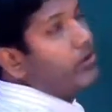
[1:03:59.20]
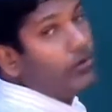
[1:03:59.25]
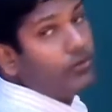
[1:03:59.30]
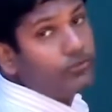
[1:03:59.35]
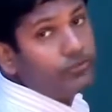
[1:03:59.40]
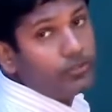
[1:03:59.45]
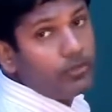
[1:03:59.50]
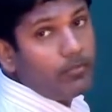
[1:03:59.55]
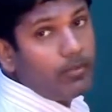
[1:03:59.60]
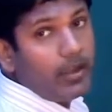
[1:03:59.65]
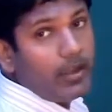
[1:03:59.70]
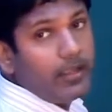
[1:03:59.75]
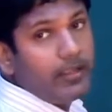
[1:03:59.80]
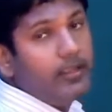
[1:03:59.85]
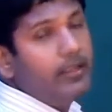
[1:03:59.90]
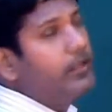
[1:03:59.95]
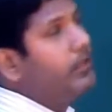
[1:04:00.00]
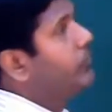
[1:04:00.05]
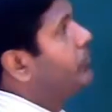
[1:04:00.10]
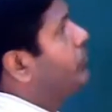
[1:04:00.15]
also by
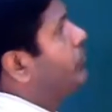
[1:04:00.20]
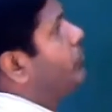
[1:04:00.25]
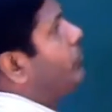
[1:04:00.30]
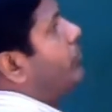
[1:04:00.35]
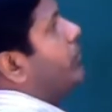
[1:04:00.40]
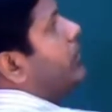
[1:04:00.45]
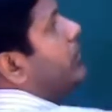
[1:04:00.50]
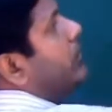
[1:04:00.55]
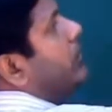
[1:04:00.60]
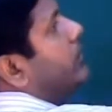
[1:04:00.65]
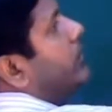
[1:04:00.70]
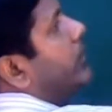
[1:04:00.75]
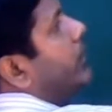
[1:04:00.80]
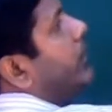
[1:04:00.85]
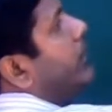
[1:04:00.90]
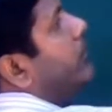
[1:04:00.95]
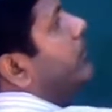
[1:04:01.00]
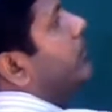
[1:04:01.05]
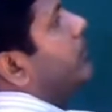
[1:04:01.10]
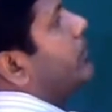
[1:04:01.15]
3.
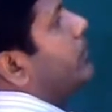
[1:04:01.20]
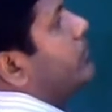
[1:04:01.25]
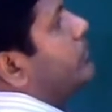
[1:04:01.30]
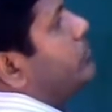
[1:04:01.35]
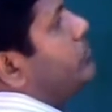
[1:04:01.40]
Okay? Because